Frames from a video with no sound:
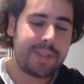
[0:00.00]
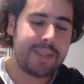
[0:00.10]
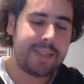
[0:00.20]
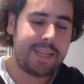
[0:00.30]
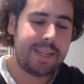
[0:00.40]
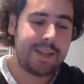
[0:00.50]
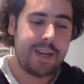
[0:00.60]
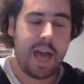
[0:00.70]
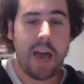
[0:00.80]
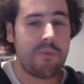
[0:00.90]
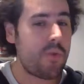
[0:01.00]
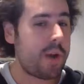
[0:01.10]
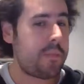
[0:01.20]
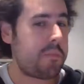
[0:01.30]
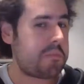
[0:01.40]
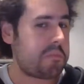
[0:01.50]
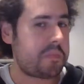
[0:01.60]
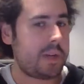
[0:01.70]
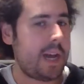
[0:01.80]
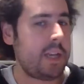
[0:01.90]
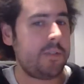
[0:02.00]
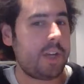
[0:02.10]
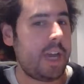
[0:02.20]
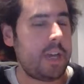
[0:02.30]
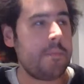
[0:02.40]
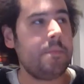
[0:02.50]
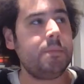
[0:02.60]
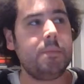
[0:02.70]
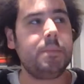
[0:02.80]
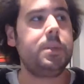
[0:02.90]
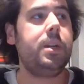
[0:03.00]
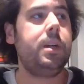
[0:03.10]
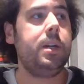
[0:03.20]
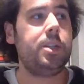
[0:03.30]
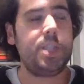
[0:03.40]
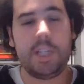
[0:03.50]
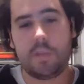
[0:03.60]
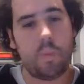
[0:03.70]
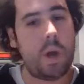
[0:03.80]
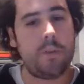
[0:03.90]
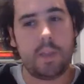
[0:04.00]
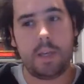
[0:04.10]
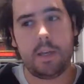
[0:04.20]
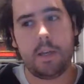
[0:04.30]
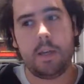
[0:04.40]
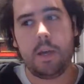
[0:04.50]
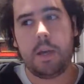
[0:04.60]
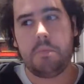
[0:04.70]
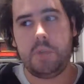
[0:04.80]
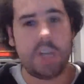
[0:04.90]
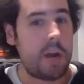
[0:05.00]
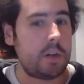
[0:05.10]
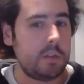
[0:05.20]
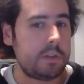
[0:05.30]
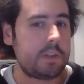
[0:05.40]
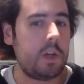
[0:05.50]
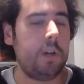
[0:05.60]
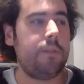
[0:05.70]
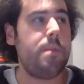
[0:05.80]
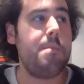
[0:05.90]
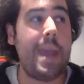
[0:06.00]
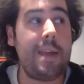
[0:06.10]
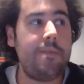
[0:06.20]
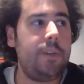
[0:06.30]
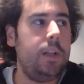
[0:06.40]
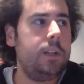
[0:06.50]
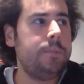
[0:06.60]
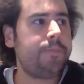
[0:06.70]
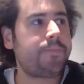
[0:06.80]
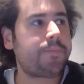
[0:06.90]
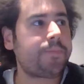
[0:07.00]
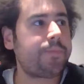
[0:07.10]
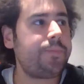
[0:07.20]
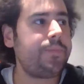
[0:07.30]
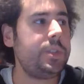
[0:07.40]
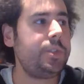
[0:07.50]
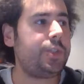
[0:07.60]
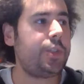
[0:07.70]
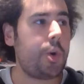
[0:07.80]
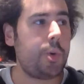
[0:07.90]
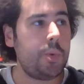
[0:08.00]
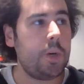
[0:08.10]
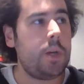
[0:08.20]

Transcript: like halfway kind of a game. She's one of the generals of the main villain. So